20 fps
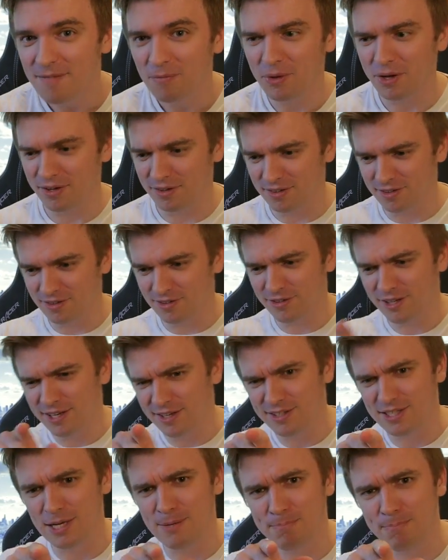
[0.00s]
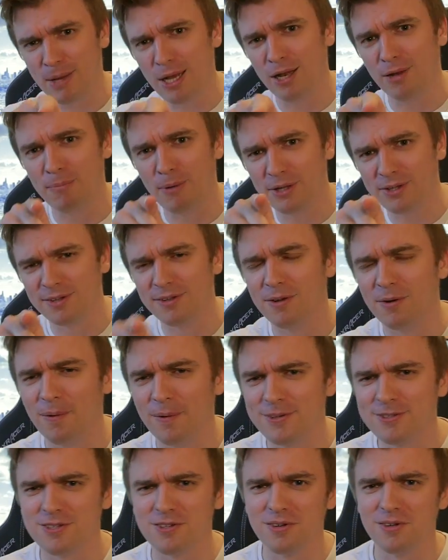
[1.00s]
And hit that bell button
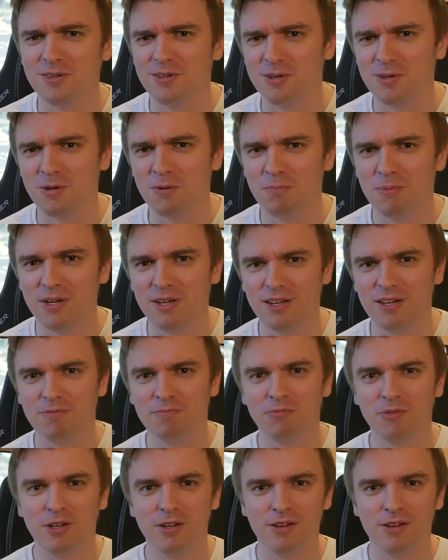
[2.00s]
also to be,